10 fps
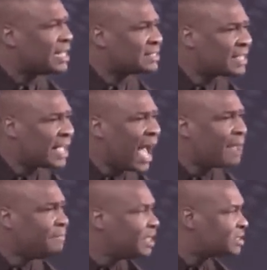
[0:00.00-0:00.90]
say I
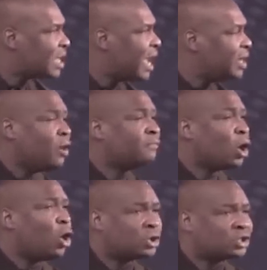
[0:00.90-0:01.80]
meet any of the
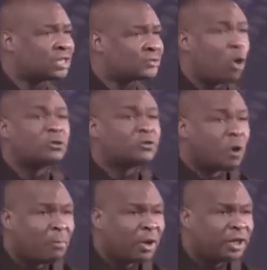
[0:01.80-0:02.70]
ushers or
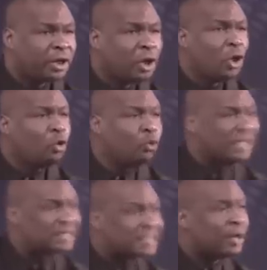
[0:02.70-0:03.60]
somebody who
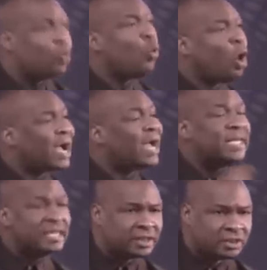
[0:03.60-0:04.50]
is a worker
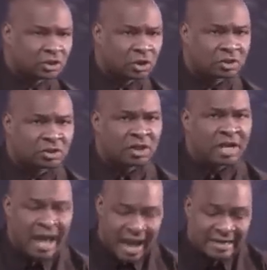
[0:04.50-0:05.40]
in this church
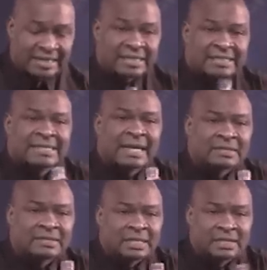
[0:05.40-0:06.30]
and he
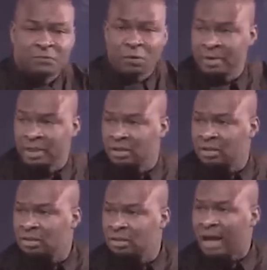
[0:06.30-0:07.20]
sells this for me
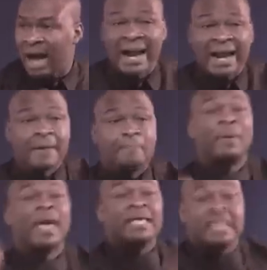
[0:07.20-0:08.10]
and I
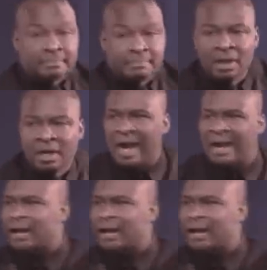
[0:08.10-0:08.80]
pay him and I